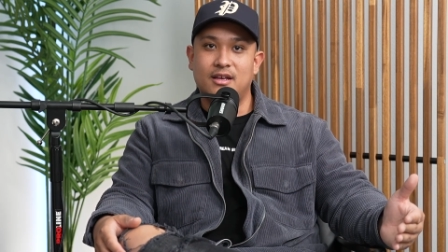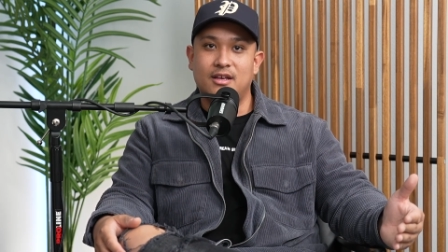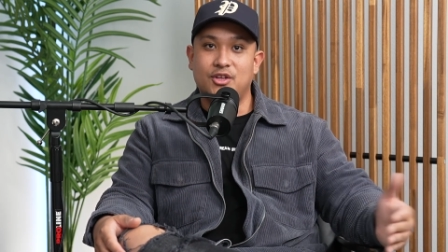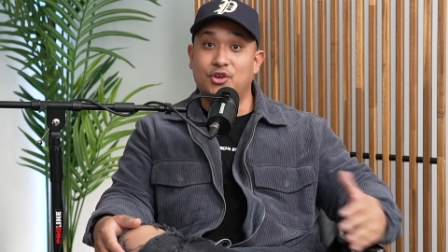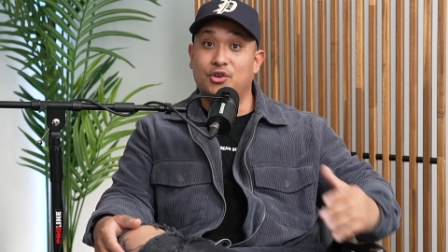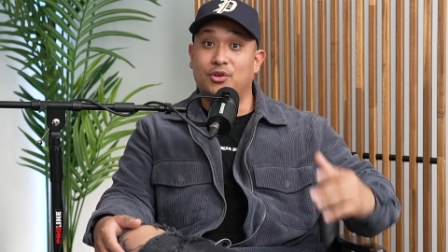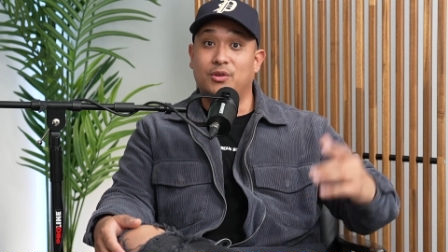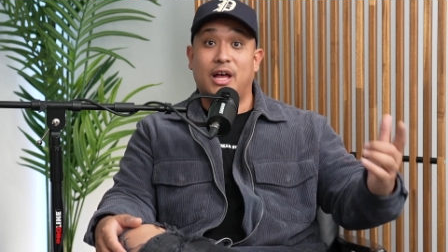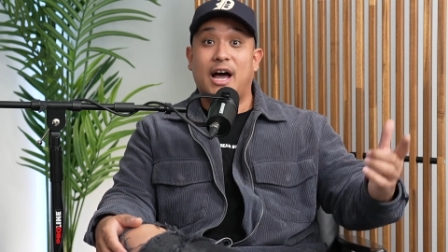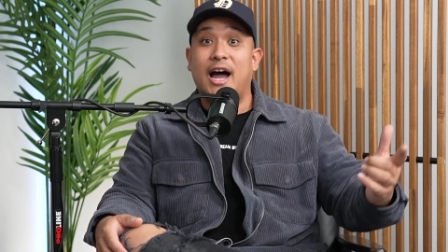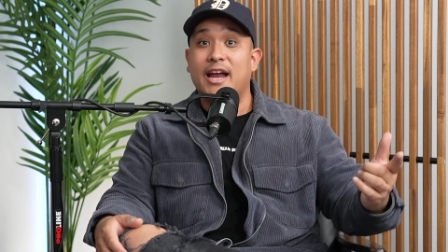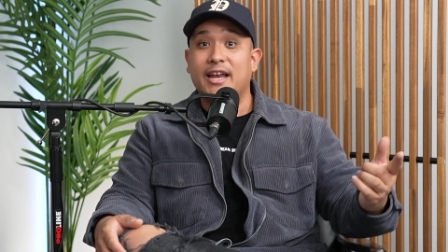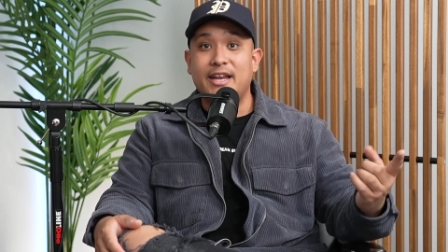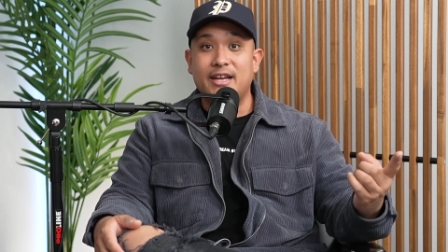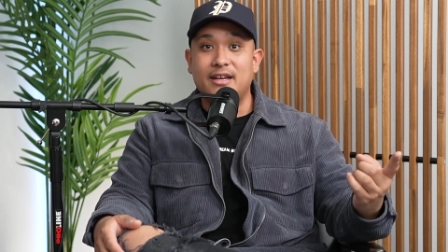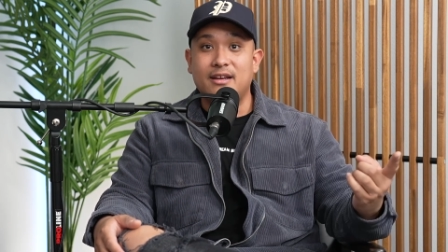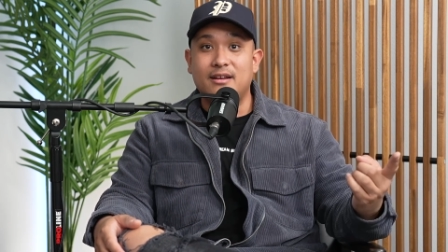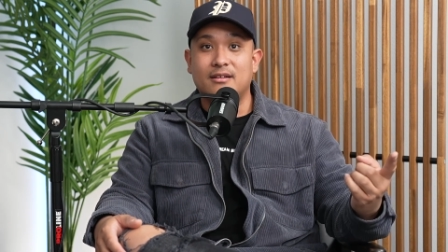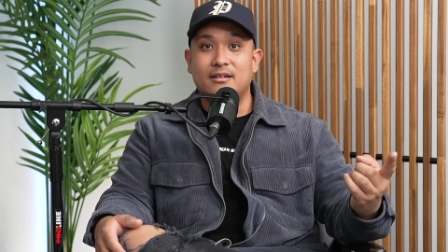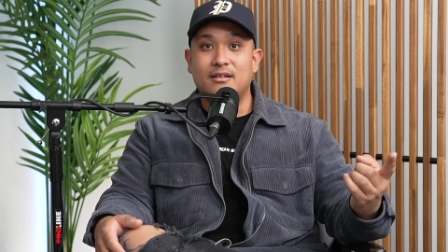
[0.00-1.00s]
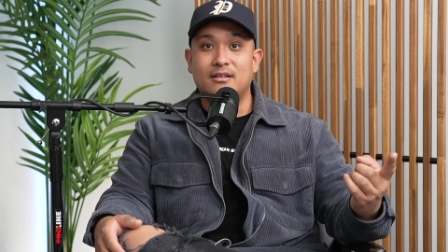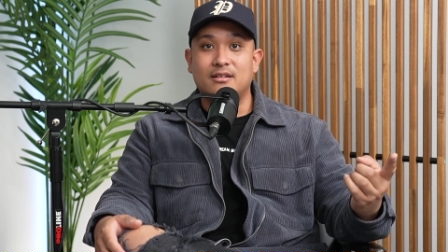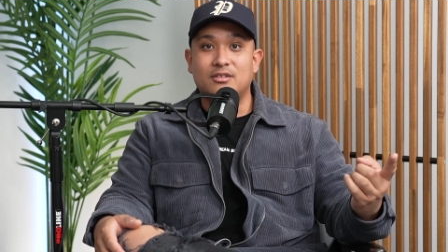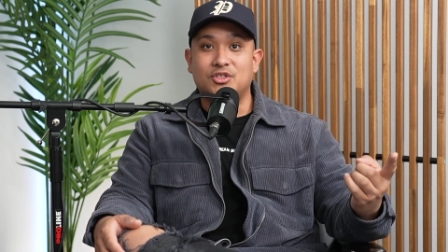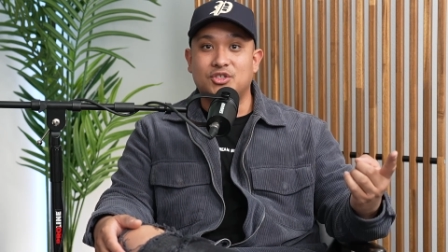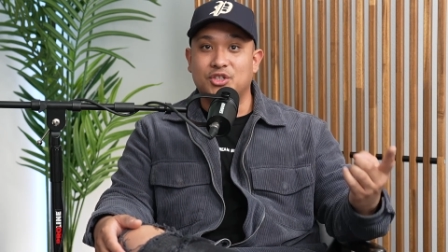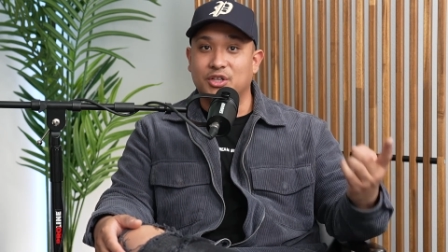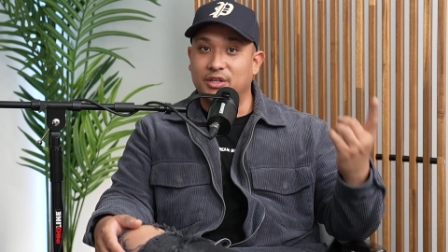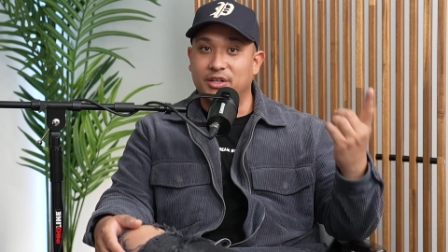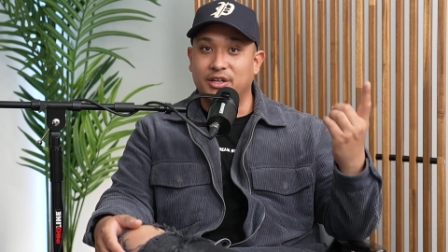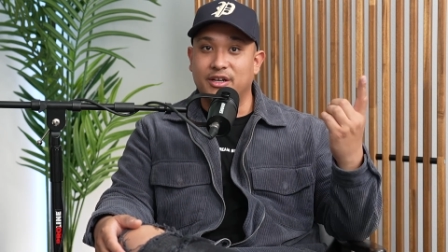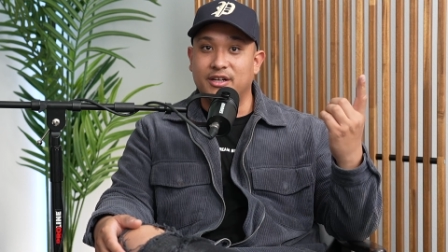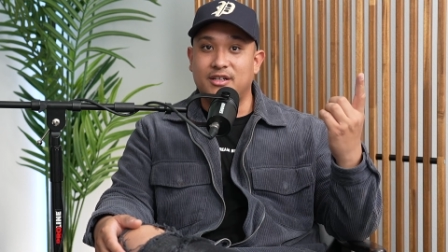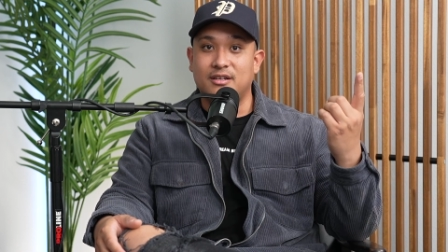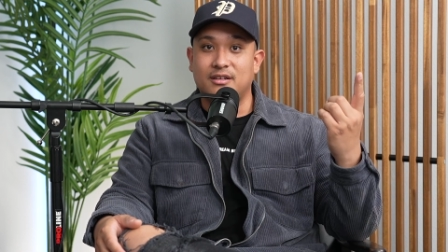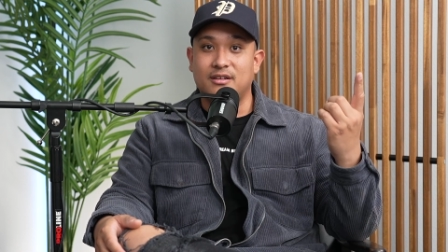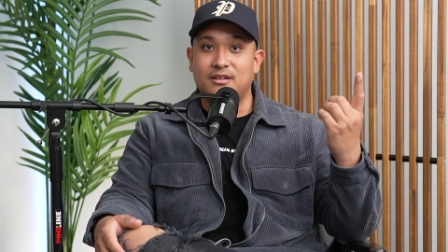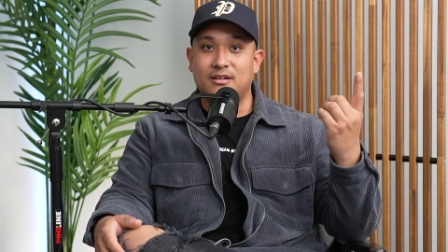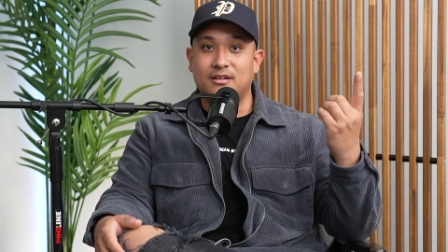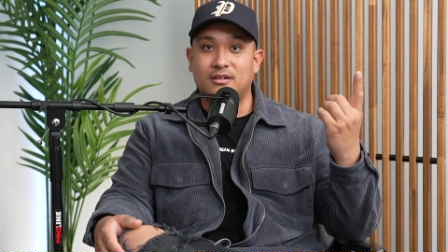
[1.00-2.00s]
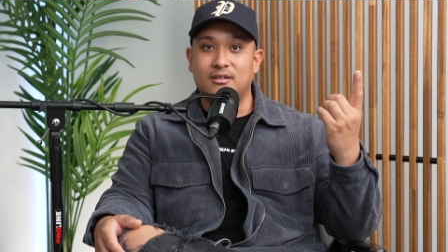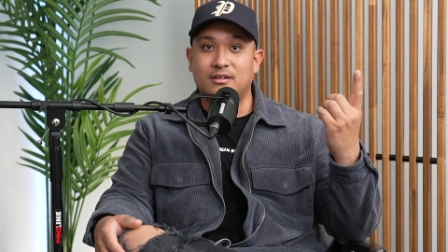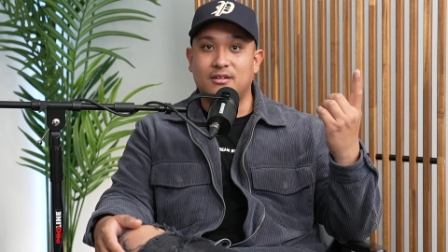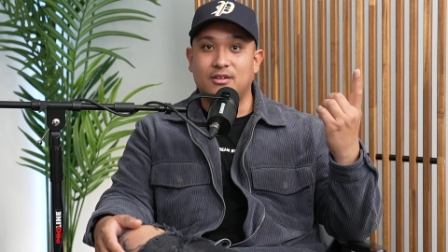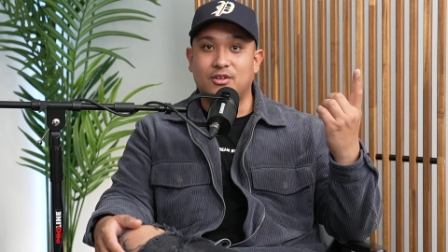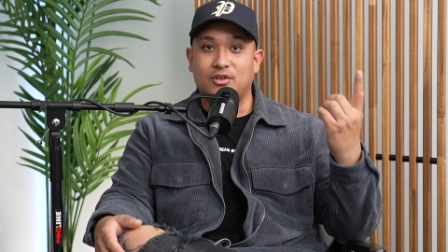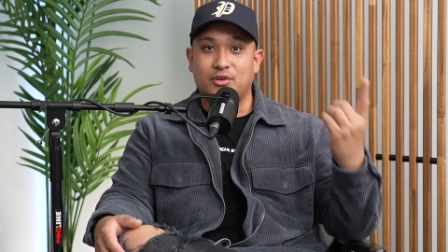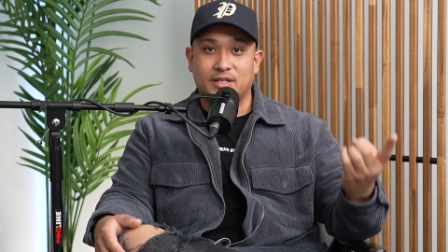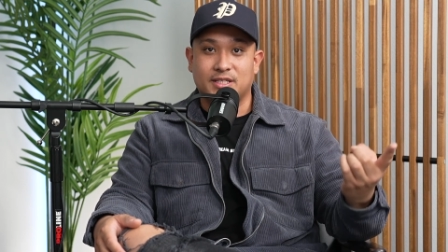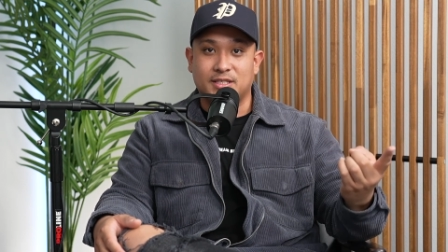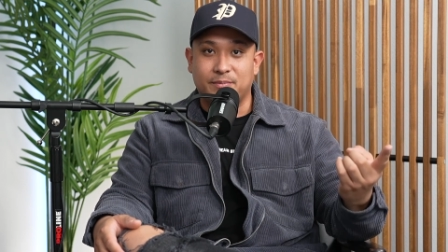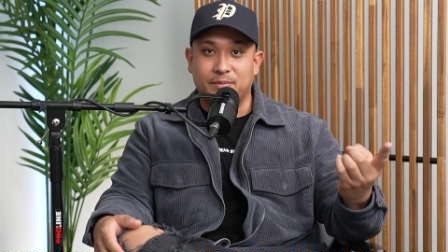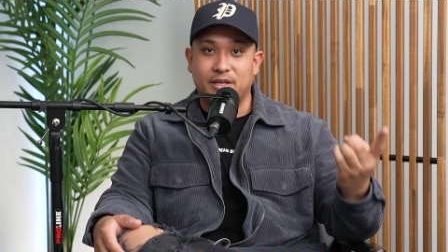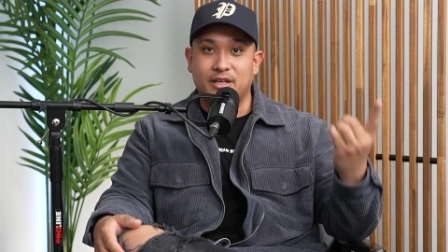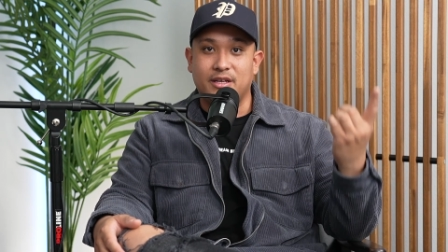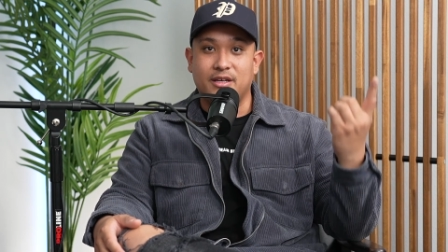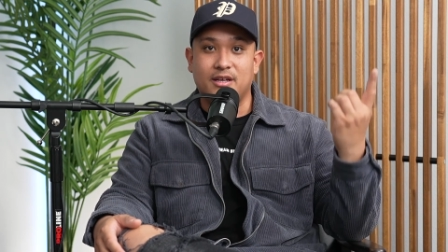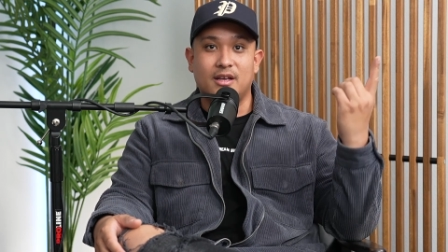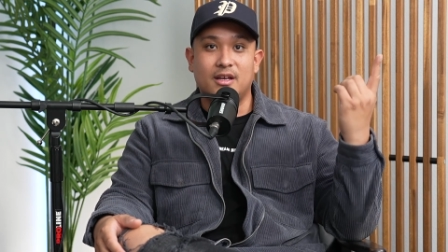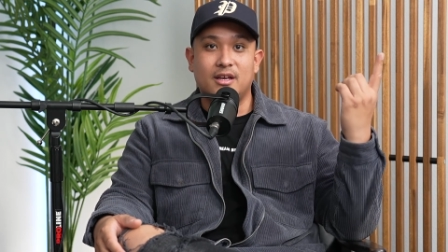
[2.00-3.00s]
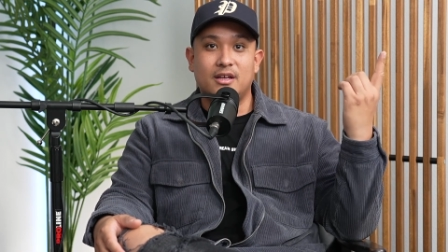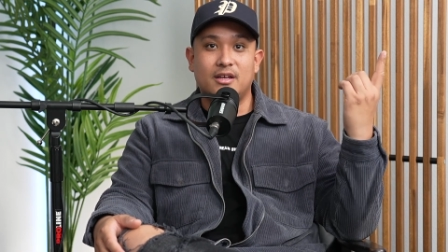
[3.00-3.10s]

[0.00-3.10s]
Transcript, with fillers: Your lighting should look crispy.